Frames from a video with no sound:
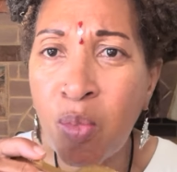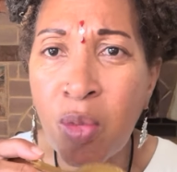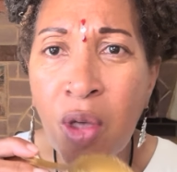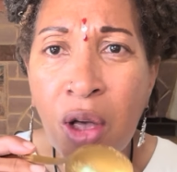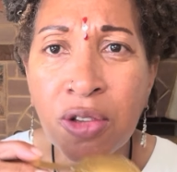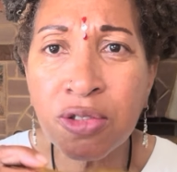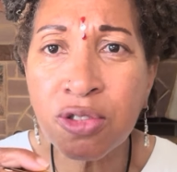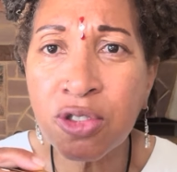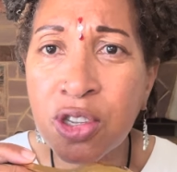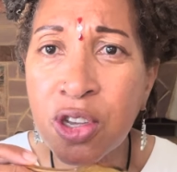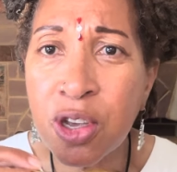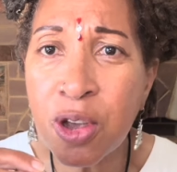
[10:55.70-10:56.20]

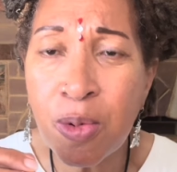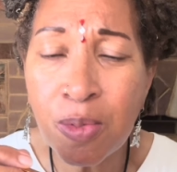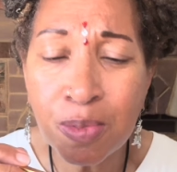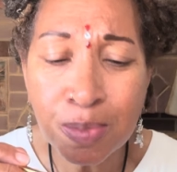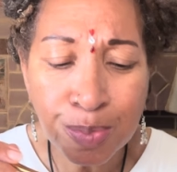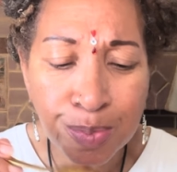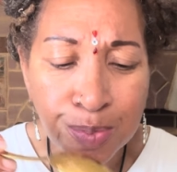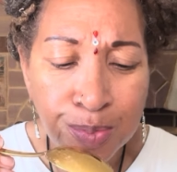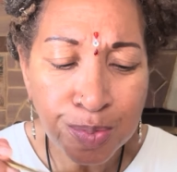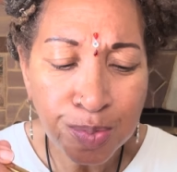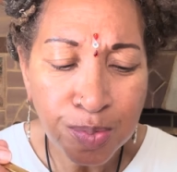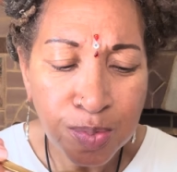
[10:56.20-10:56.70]
See,
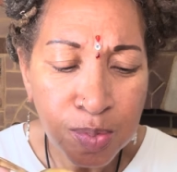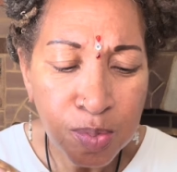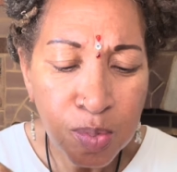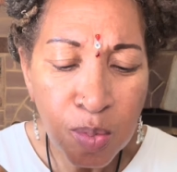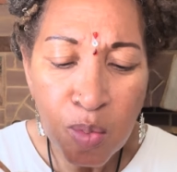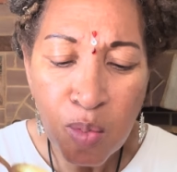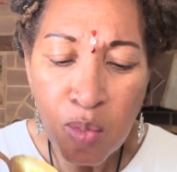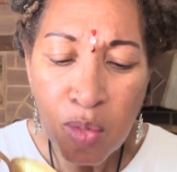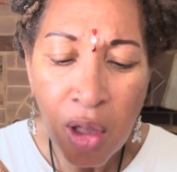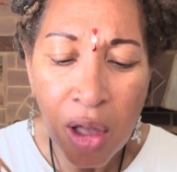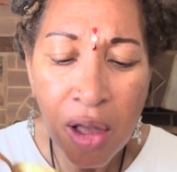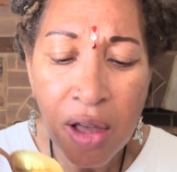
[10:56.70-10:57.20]

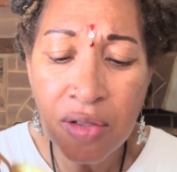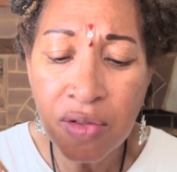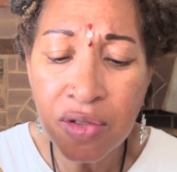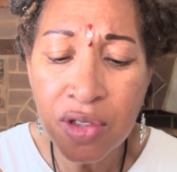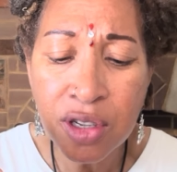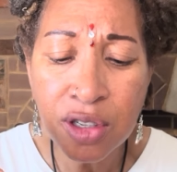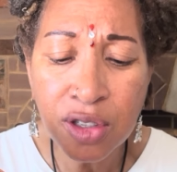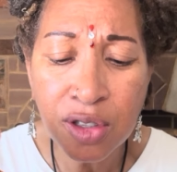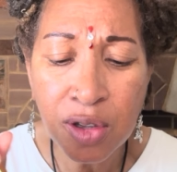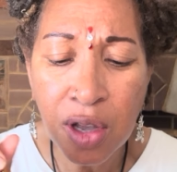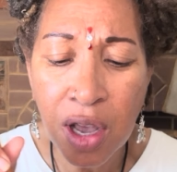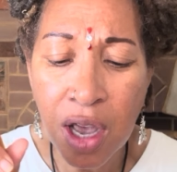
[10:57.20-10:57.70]
and
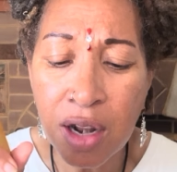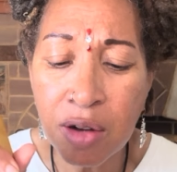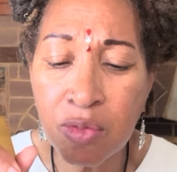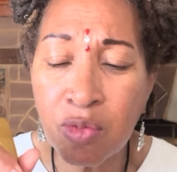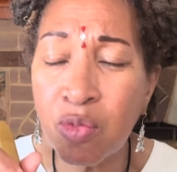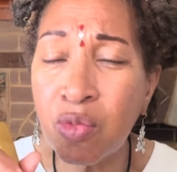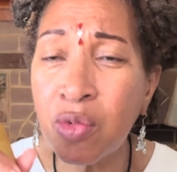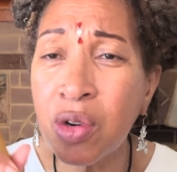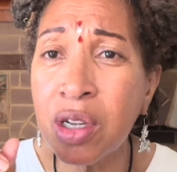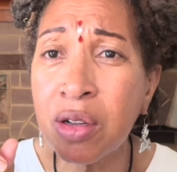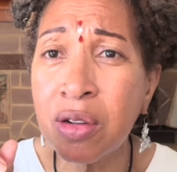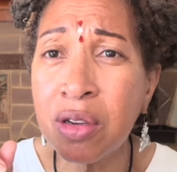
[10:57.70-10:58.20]
this,
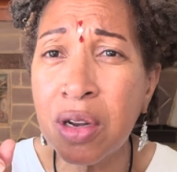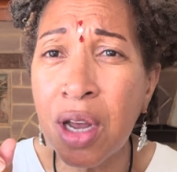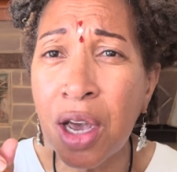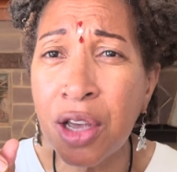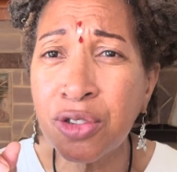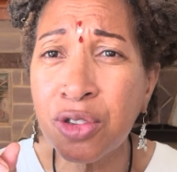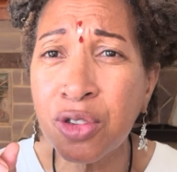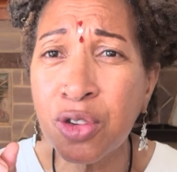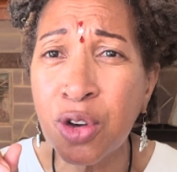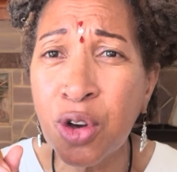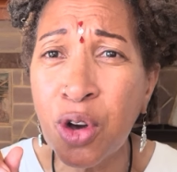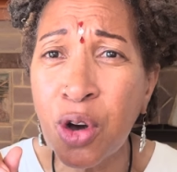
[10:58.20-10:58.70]
and with it
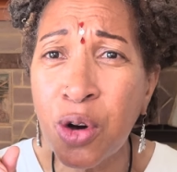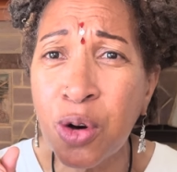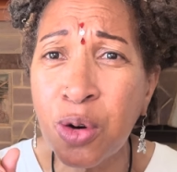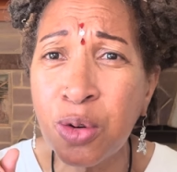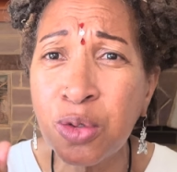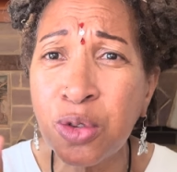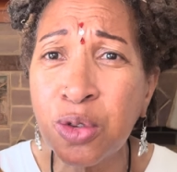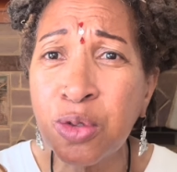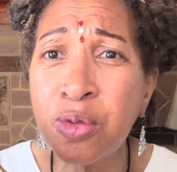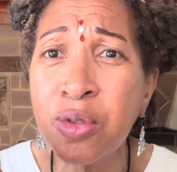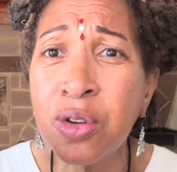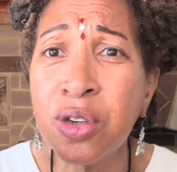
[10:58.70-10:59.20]
nice and cold
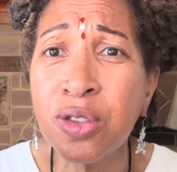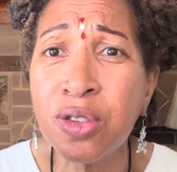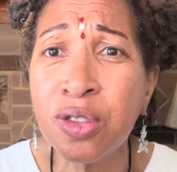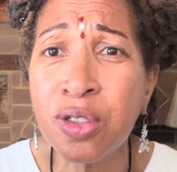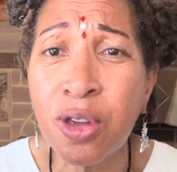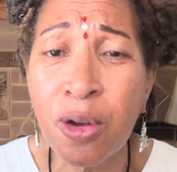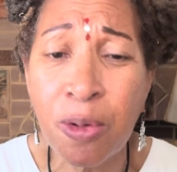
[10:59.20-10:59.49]
too, because